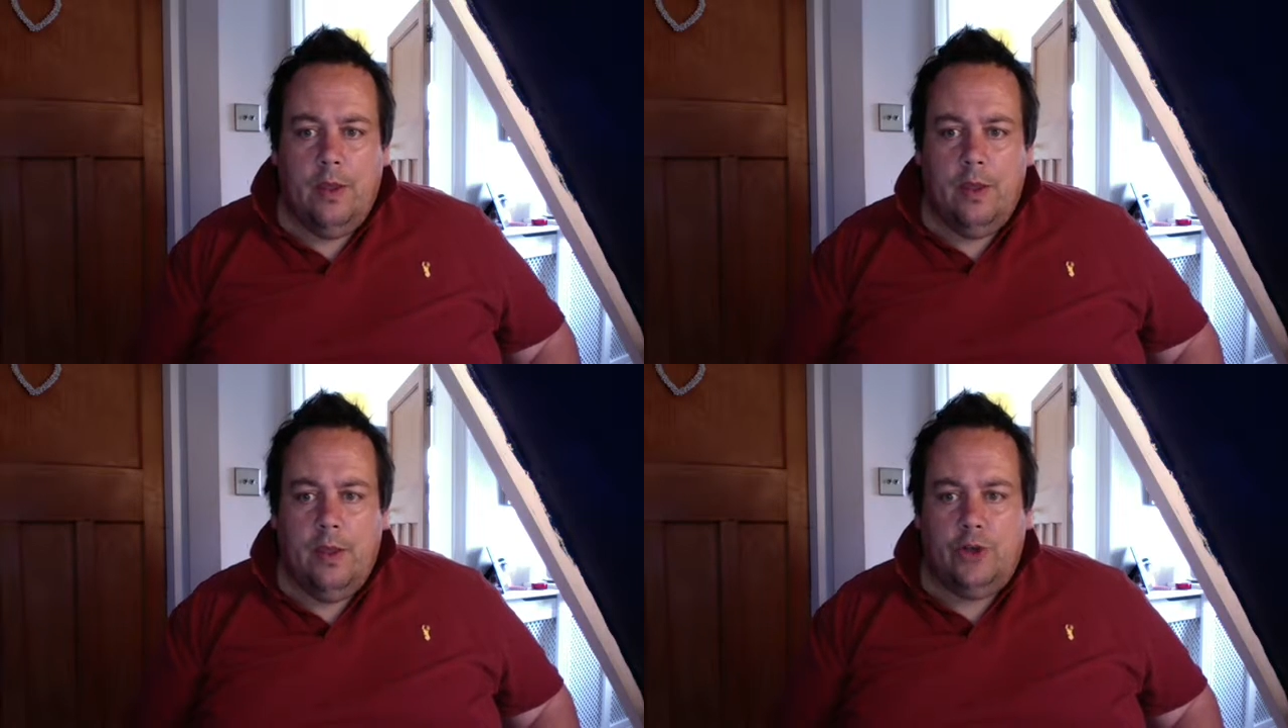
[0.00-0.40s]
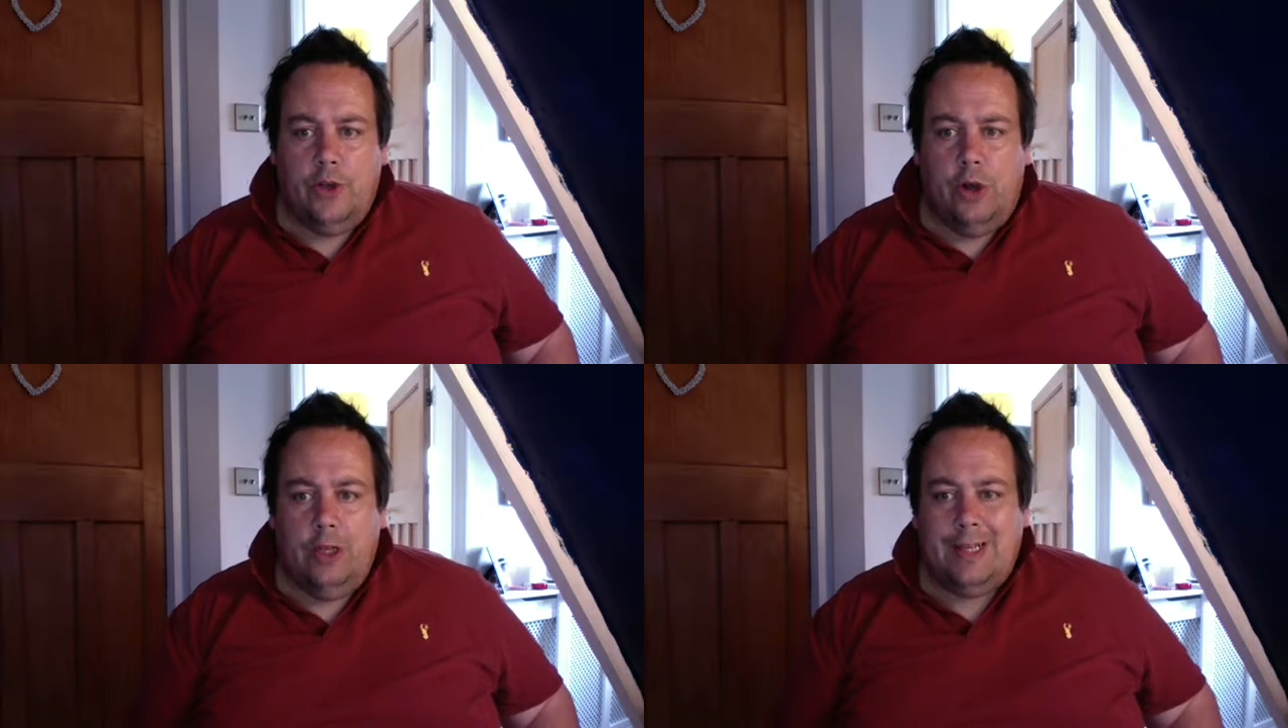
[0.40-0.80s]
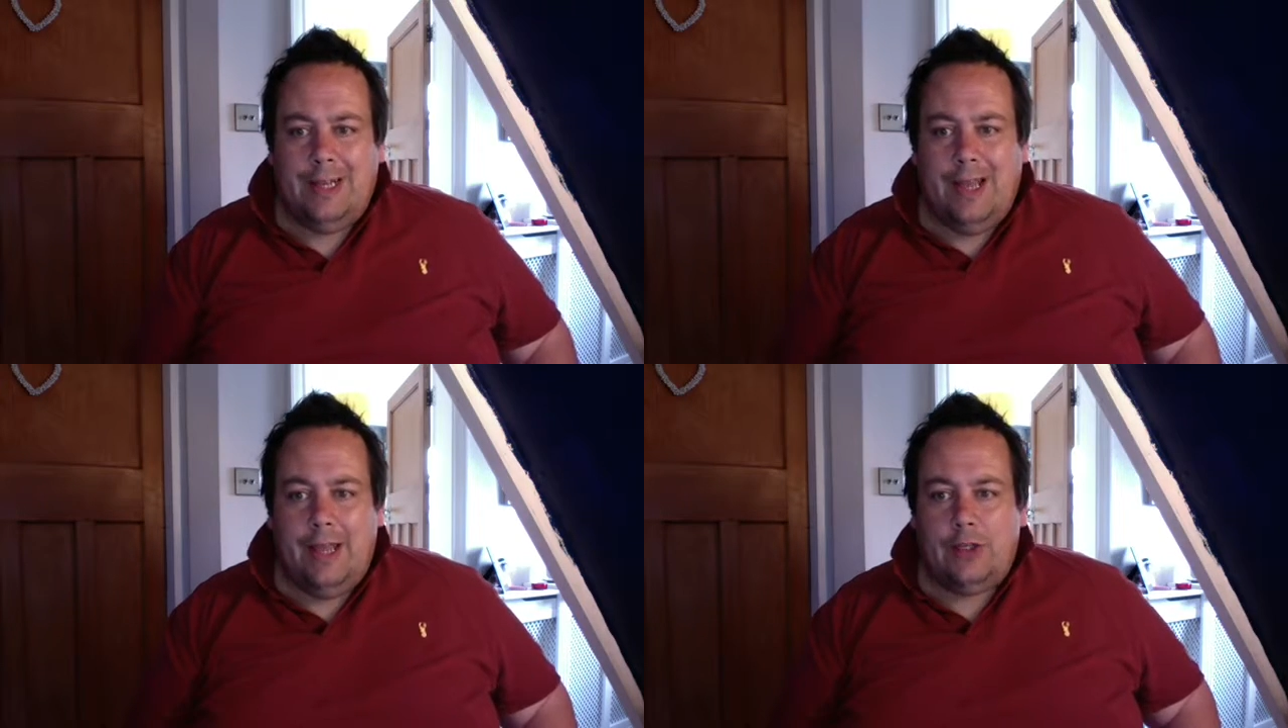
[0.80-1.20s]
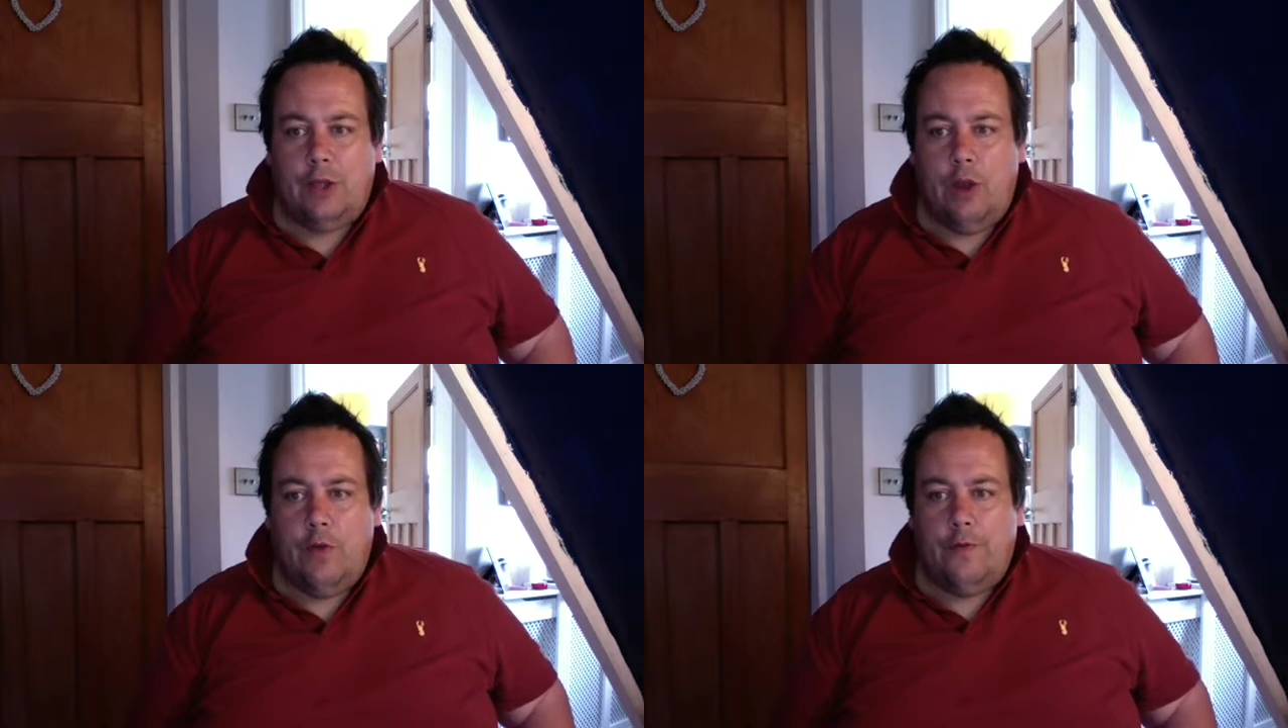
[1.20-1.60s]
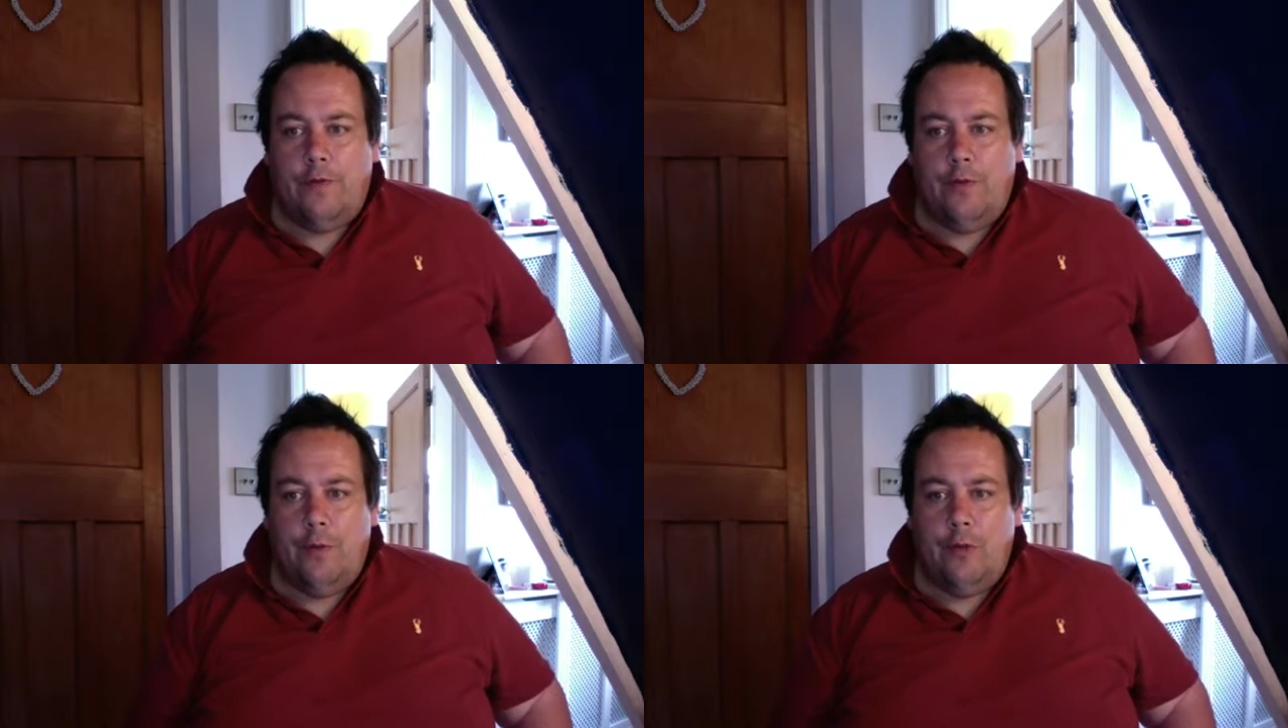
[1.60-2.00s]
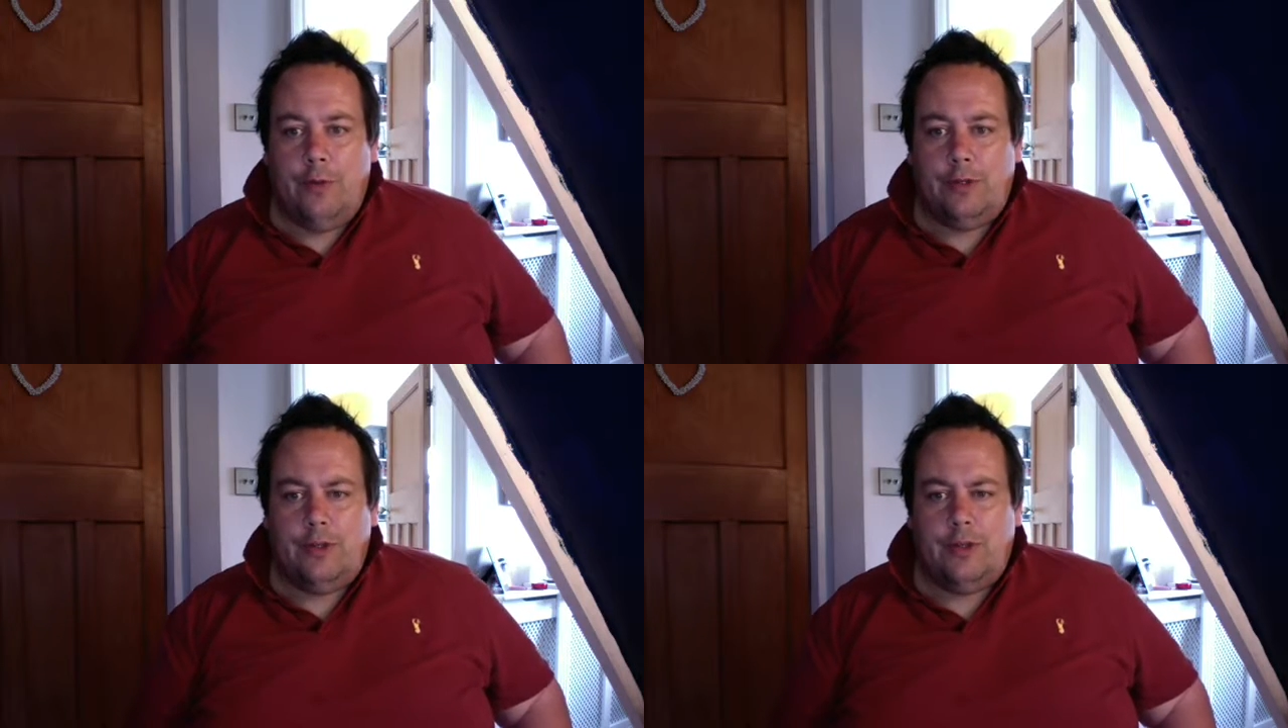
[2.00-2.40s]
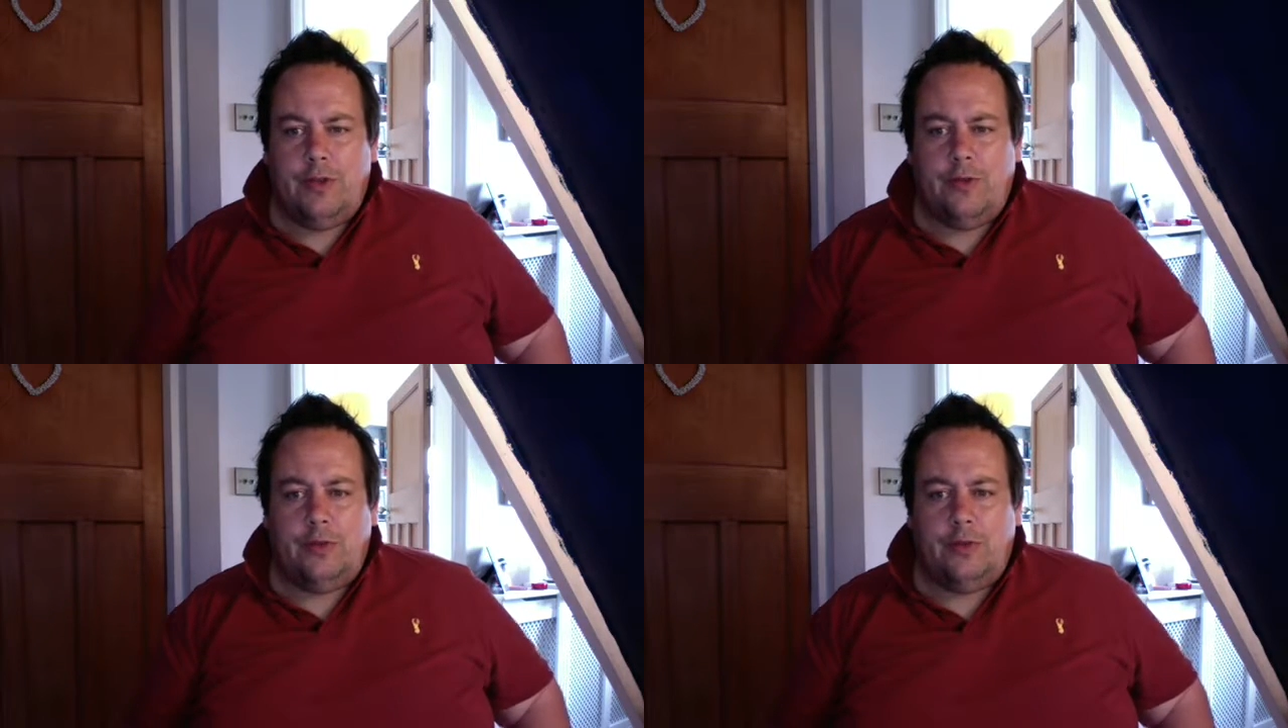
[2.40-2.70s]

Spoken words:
Charlie glazed over for a moment as he thought